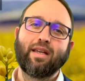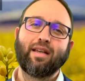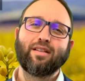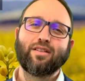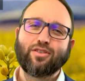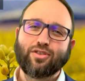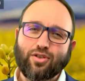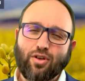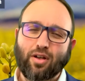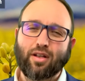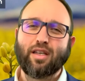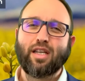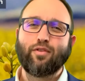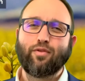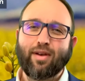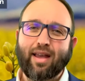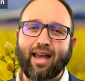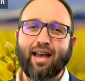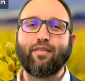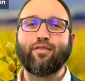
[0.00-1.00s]
And certainly, if
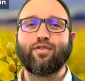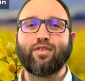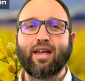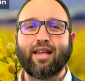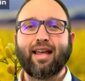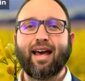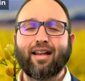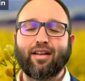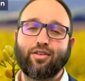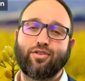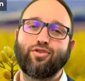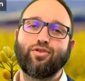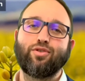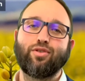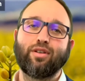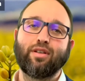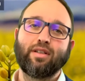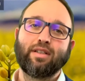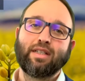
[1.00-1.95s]
we have that attitude,